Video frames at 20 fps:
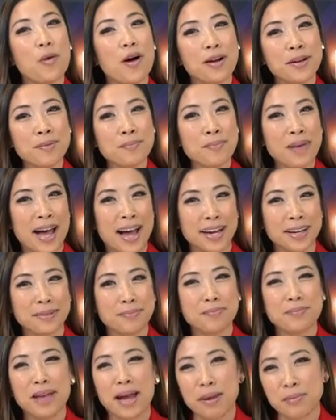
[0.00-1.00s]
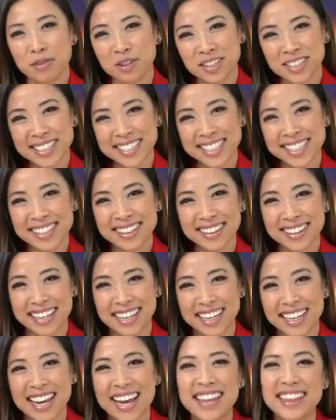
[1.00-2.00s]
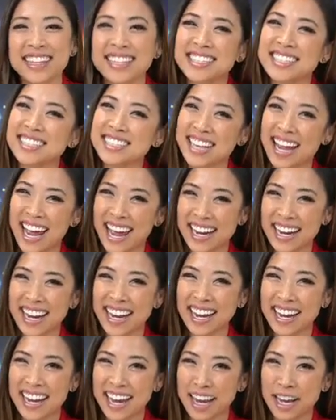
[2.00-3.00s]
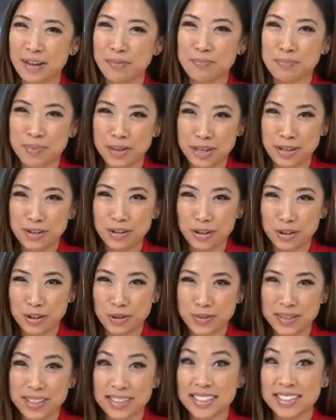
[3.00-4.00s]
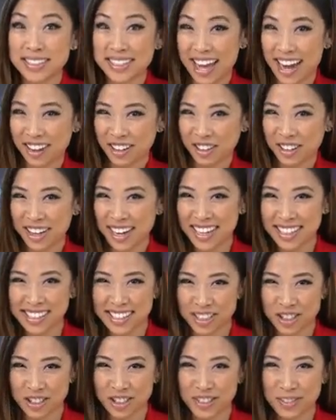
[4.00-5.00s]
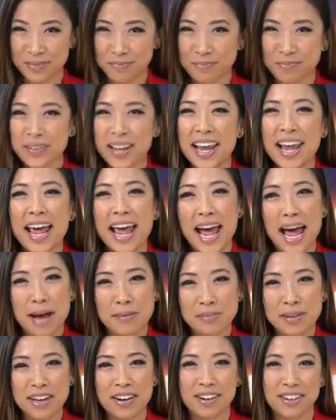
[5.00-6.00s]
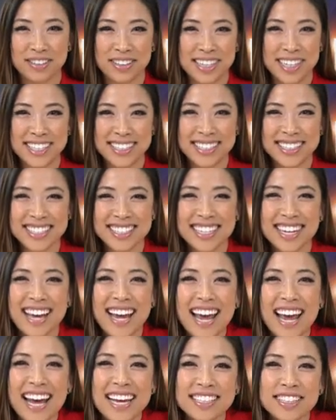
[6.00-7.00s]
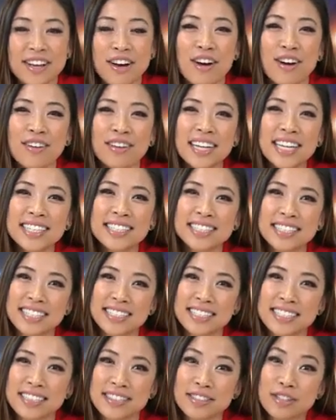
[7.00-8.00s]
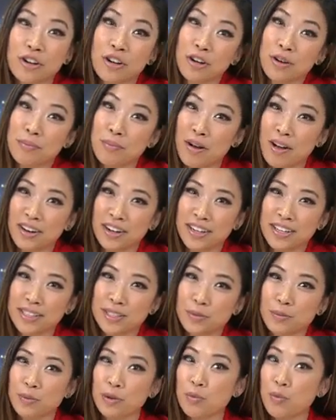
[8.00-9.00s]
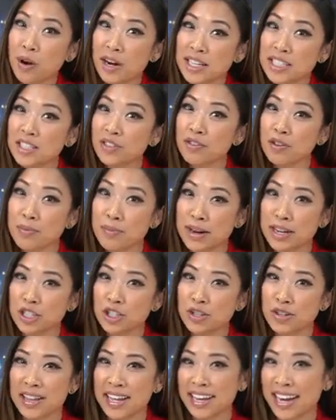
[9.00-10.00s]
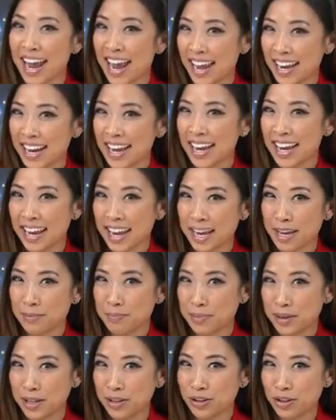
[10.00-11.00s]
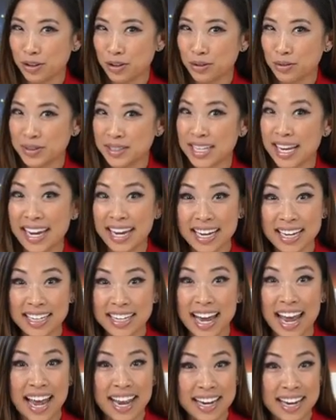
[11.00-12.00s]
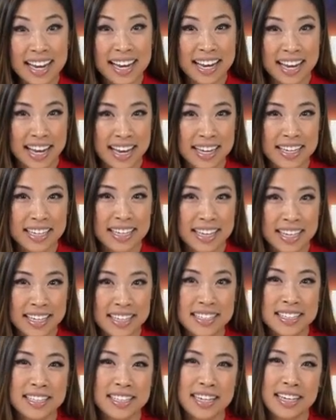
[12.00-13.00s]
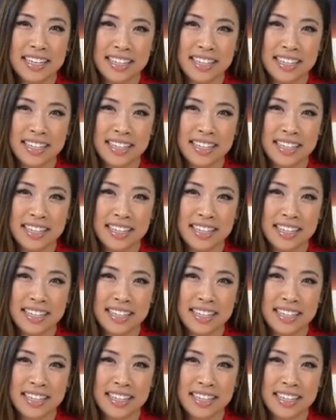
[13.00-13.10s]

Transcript: Welcome back. I'm Christine Lee, and this is NAA B News, Saturday edition. Happy holidays. As the holiday seasons are among us, we wanted to remind you that NAA B News and NAA Kids